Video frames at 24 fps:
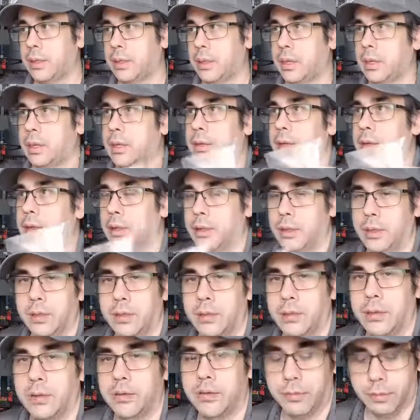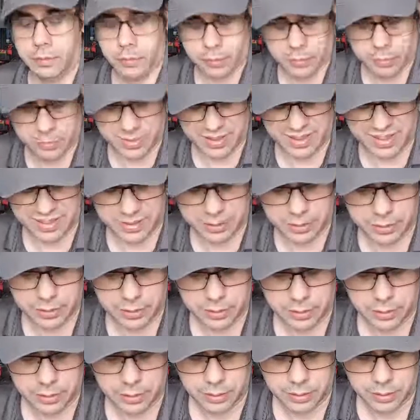get it closer to
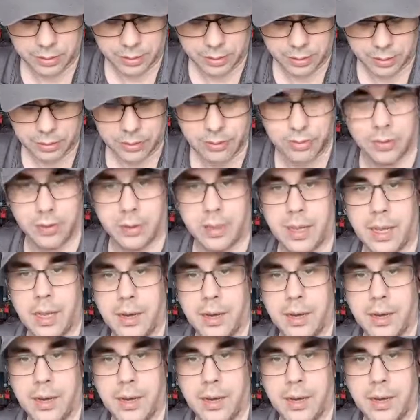the